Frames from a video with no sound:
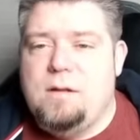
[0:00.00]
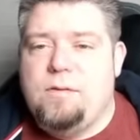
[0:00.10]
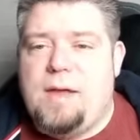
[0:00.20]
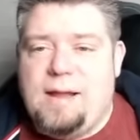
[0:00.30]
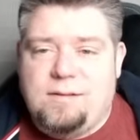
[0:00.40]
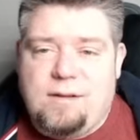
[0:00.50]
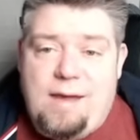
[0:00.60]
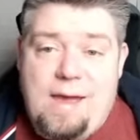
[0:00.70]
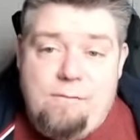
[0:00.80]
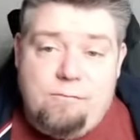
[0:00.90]
that's
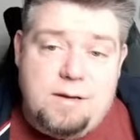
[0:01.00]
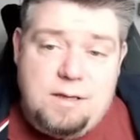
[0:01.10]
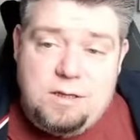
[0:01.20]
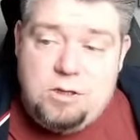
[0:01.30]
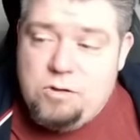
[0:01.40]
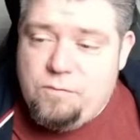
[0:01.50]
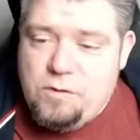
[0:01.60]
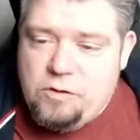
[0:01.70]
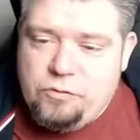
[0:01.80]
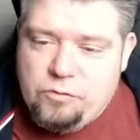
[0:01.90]
every
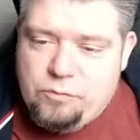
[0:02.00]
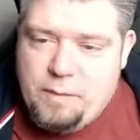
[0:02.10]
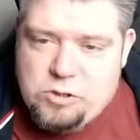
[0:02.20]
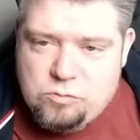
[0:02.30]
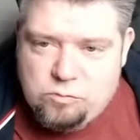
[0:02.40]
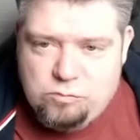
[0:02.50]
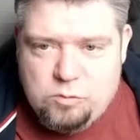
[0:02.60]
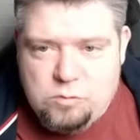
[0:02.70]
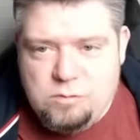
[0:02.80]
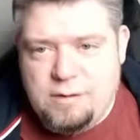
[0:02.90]
universal special
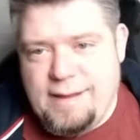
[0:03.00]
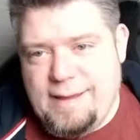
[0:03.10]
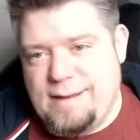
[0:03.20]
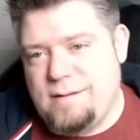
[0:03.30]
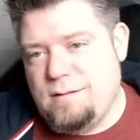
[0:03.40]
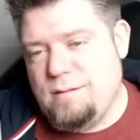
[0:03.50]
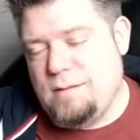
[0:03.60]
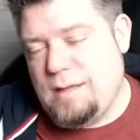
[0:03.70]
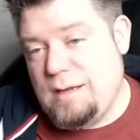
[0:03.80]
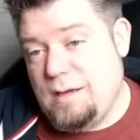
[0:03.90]
rule in
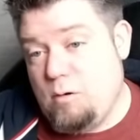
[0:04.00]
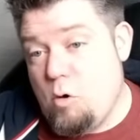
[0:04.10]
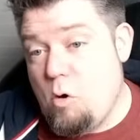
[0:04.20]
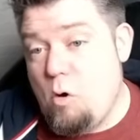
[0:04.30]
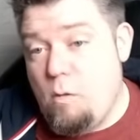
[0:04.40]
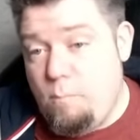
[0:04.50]
the core